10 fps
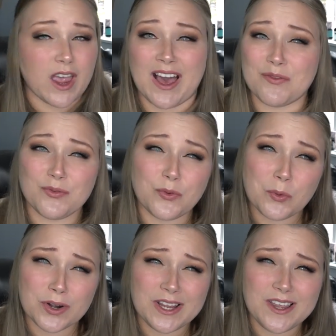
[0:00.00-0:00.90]
at
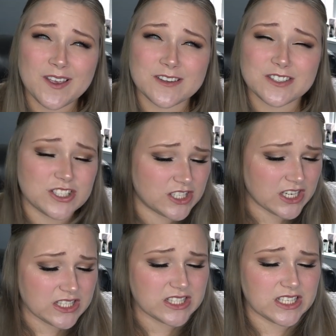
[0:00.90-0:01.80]
40, it's
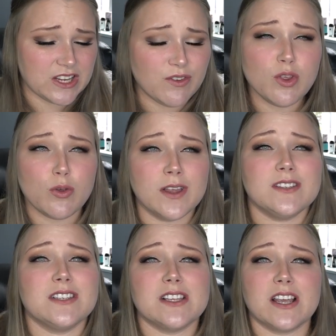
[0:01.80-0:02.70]
just, even though
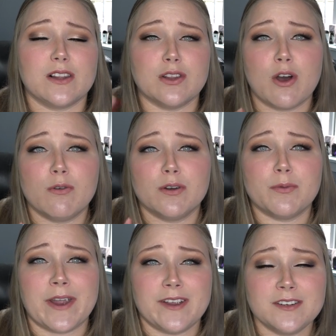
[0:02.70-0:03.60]
that's its like lower
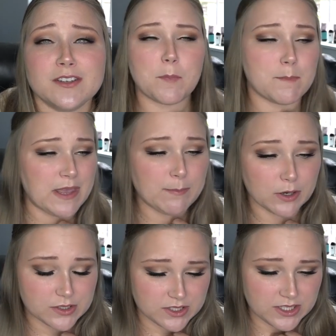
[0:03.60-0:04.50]
range, for me
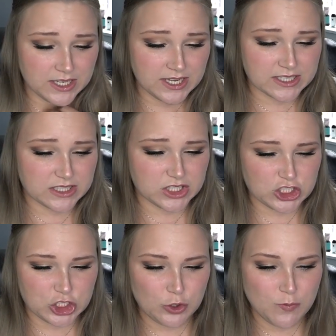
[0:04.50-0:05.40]
personally, it's
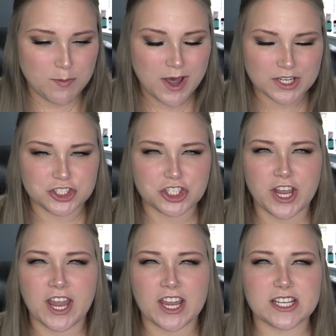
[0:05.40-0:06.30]
too much.
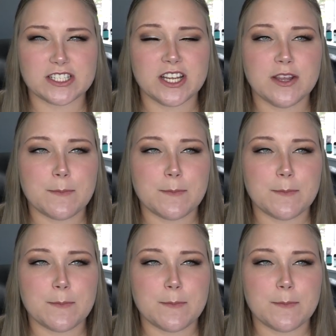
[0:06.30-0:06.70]
And